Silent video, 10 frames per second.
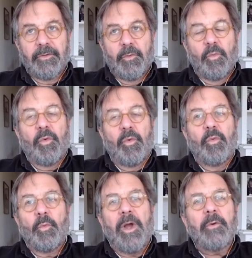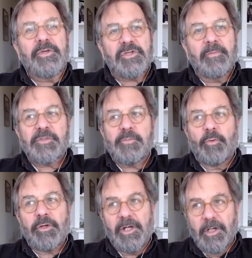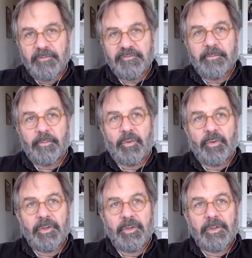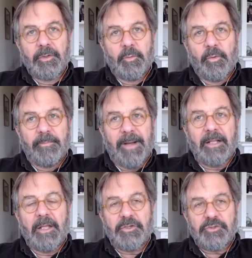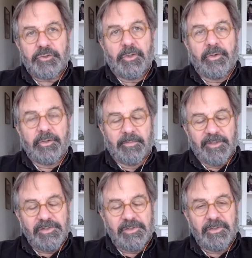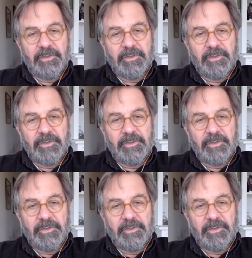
why are we so much more comfortable with biological arguments?